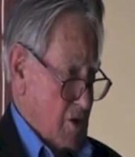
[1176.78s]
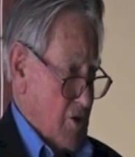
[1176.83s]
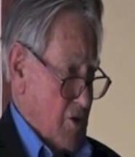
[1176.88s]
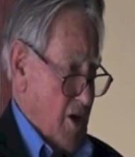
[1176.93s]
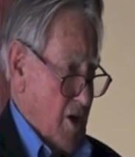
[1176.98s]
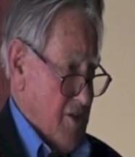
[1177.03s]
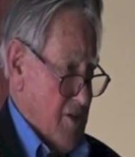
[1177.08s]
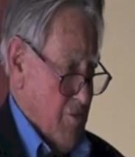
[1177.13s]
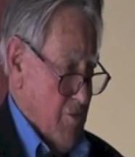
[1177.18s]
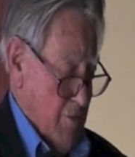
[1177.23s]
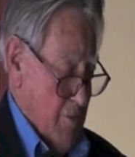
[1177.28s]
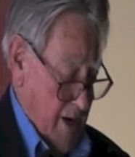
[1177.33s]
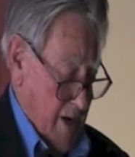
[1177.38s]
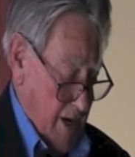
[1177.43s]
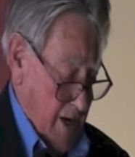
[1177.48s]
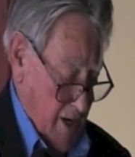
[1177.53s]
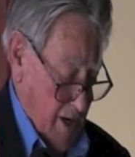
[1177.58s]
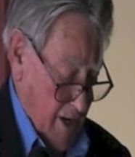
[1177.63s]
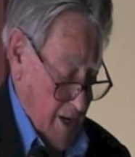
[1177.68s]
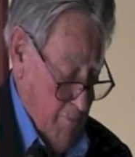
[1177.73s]
nice from a
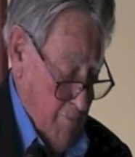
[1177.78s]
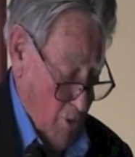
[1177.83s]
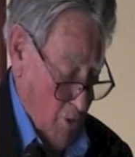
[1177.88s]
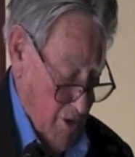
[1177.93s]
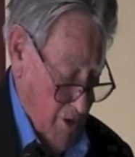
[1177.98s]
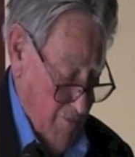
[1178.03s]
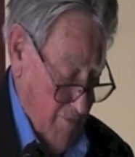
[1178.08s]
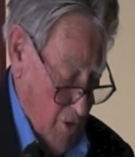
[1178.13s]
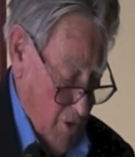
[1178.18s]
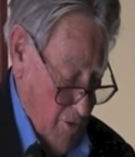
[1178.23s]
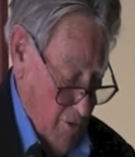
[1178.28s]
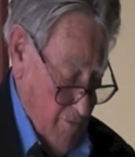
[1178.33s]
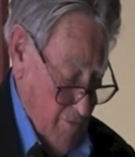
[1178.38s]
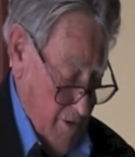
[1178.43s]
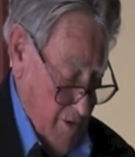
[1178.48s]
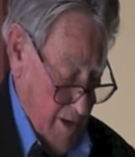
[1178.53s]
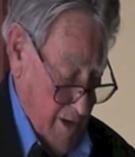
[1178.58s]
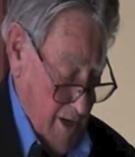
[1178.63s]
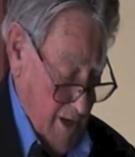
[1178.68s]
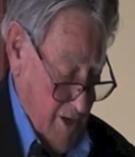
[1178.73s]
handling point of view at
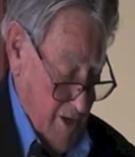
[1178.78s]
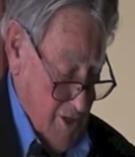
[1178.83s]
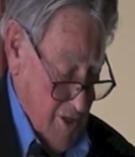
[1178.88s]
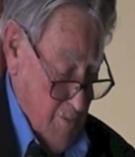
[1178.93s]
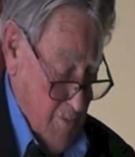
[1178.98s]
very low